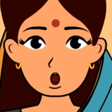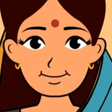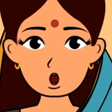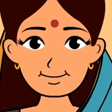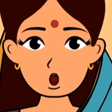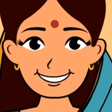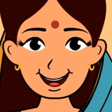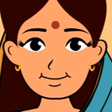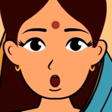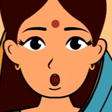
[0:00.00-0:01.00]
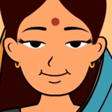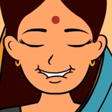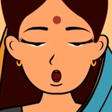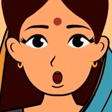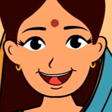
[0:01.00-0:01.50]
However,
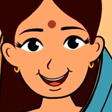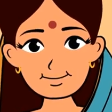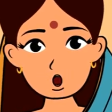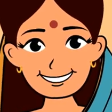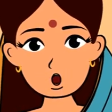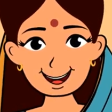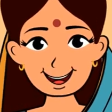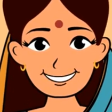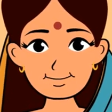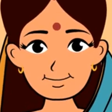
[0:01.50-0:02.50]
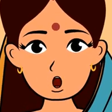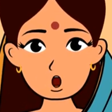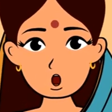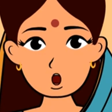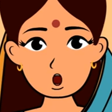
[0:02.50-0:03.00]
hard food items like
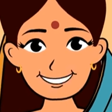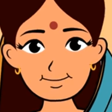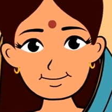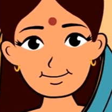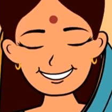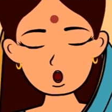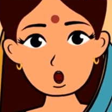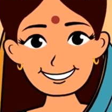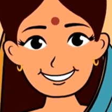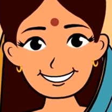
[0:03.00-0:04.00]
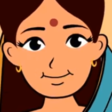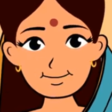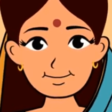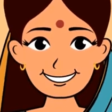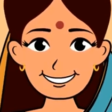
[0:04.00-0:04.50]
guava, roti,
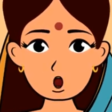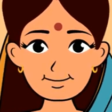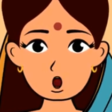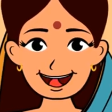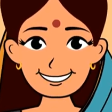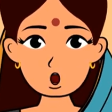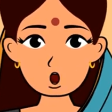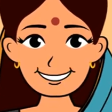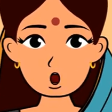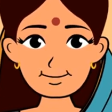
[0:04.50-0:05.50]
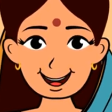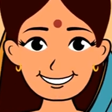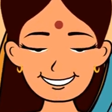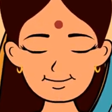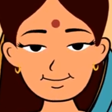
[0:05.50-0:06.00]
we have to chew
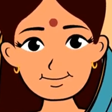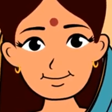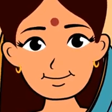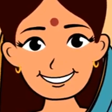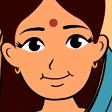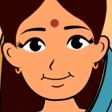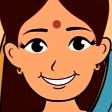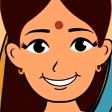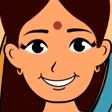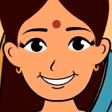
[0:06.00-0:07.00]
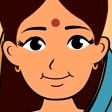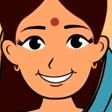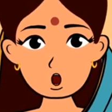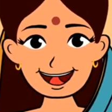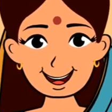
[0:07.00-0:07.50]
properly. We should
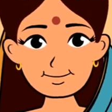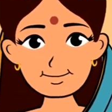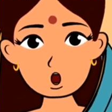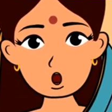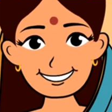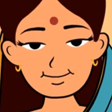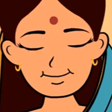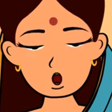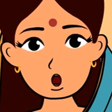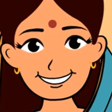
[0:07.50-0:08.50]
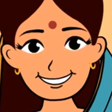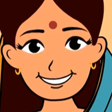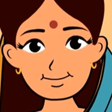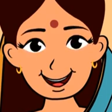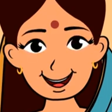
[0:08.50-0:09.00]
chew our food
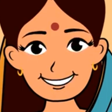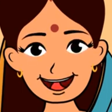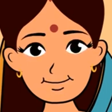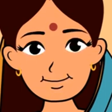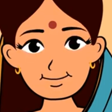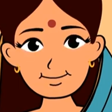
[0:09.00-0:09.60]
32 times